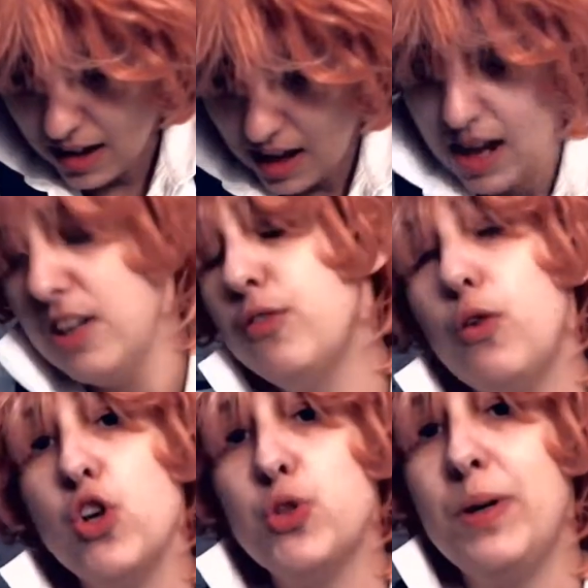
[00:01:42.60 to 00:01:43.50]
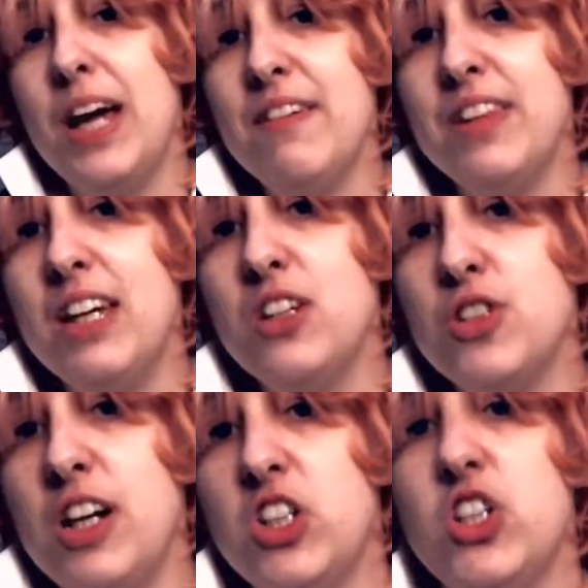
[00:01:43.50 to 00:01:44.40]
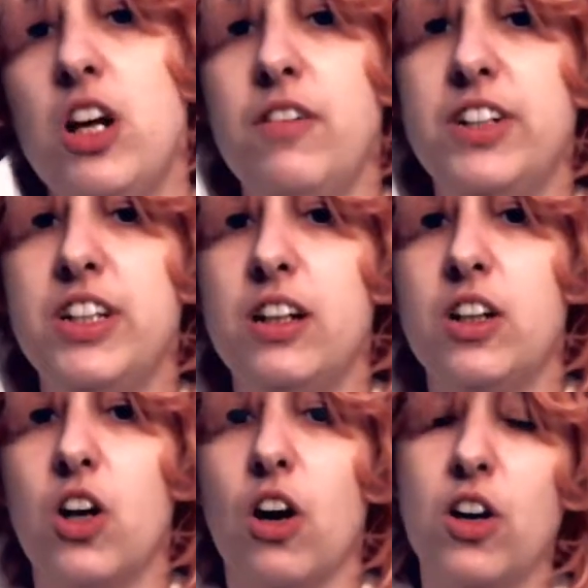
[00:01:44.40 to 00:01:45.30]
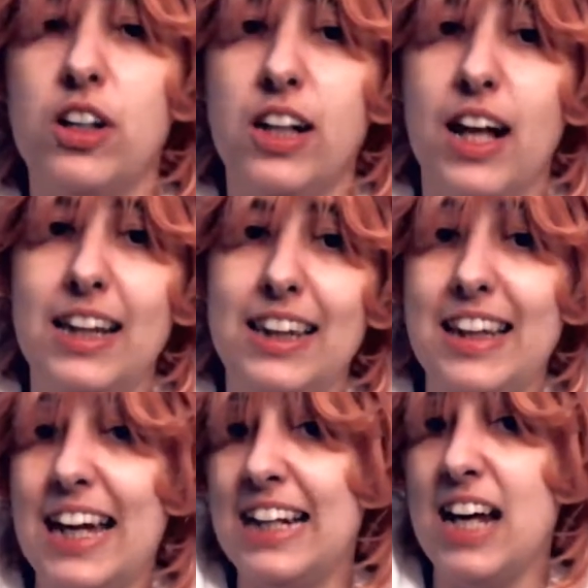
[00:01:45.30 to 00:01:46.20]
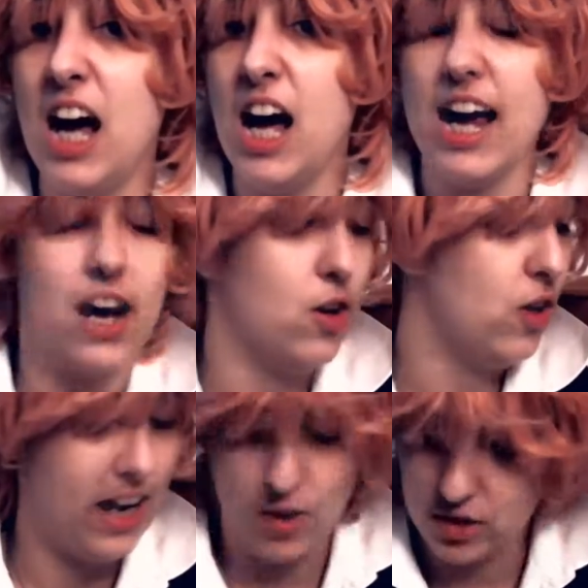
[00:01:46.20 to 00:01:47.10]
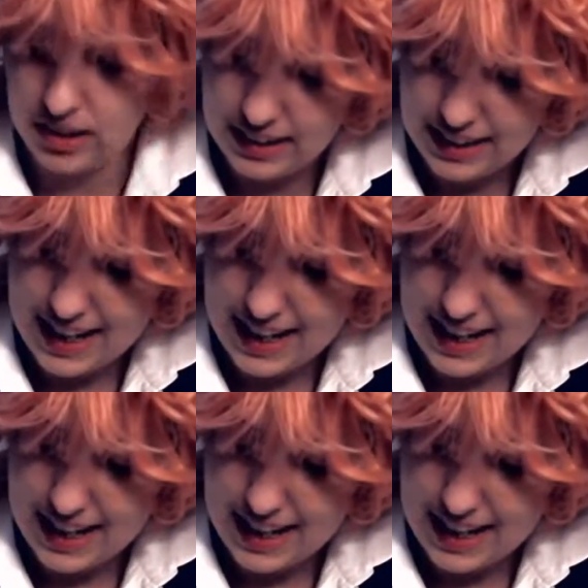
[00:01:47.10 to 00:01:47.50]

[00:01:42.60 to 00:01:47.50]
And of course, we have the introduction of your girl, Elena, Erlin.